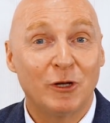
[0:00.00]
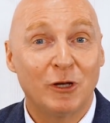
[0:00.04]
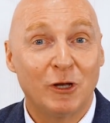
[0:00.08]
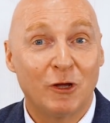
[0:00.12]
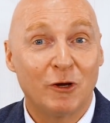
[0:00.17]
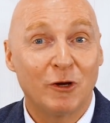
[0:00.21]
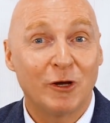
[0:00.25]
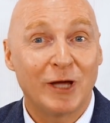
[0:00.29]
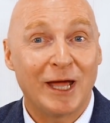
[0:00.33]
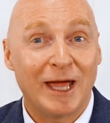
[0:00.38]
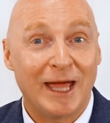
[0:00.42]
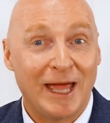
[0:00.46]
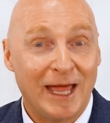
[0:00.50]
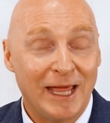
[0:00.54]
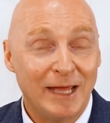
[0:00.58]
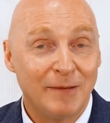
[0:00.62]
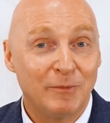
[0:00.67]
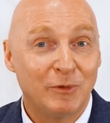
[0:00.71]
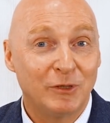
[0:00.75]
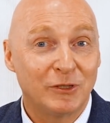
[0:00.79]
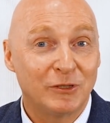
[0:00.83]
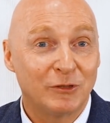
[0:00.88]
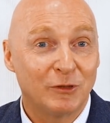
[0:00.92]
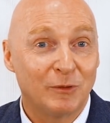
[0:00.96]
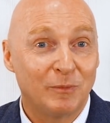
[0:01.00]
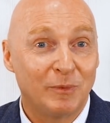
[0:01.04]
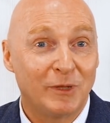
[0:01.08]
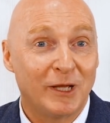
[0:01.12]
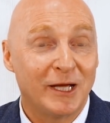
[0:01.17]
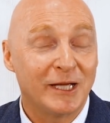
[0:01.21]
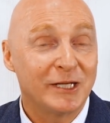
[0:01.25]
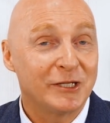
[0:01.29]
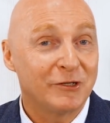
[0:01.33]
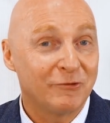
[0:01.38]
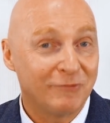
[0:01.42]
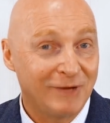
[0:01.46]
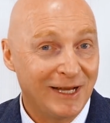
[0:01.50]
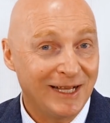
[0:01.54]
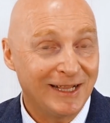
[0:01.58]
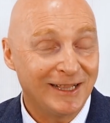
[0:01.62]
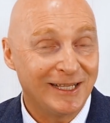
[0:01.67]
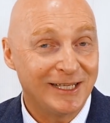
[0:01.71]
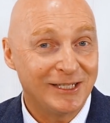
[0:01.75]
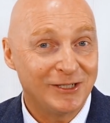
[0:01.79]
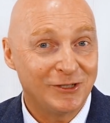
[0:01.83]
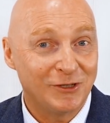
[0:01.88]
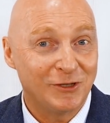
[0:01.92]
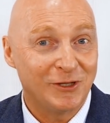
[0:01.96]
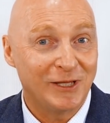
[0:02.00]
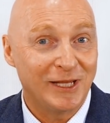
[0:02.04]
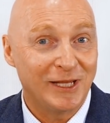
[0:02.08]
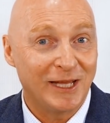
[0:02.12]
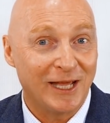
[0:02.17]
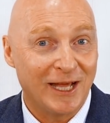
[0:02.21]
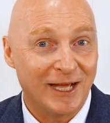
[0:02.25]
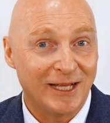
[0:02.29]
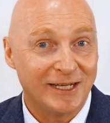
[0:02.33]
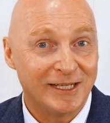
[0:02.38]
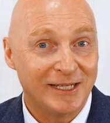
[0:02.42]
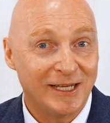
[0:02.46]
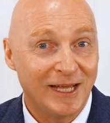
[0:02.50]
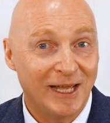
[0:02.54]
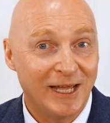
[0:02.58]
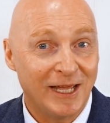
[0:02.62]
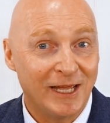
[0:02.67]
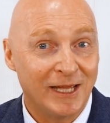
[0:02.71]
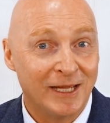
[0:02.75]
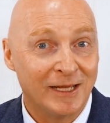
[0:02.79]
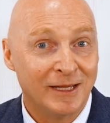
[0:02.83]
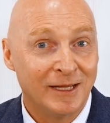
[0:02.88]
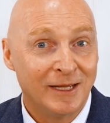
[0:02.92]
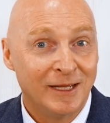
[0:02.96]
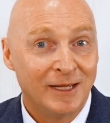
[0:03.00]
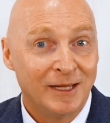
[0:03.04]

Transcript: longer able to apply directly to the RDA,